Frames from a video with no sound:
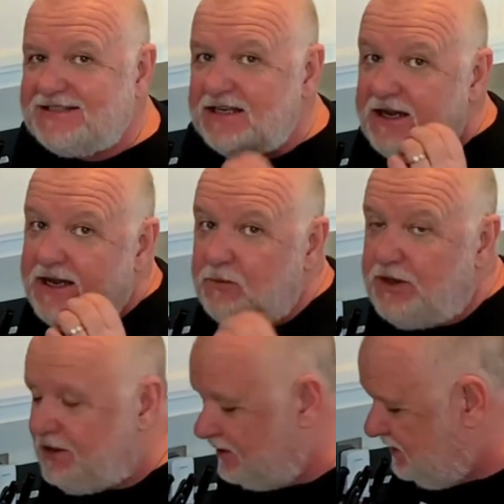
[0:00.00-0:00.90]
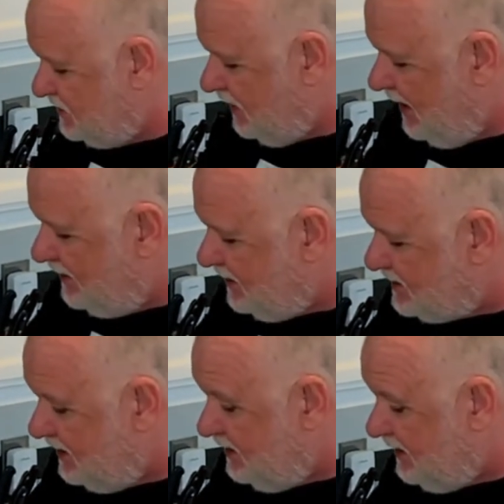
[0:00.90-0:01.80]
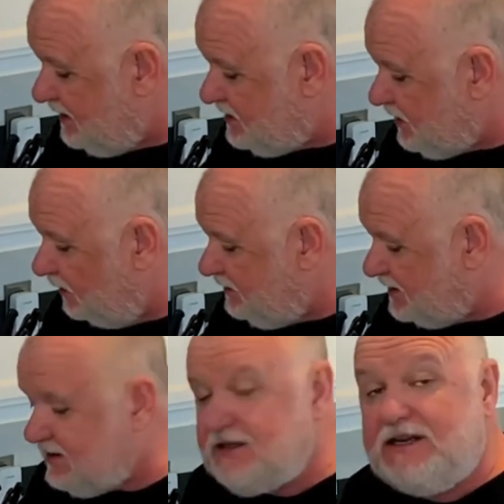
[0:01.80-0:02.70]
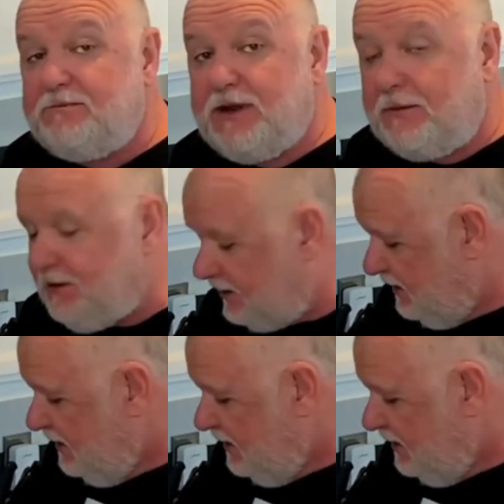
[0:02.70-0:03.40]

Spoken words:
and then we can decide, does it need salt, does it need pepper?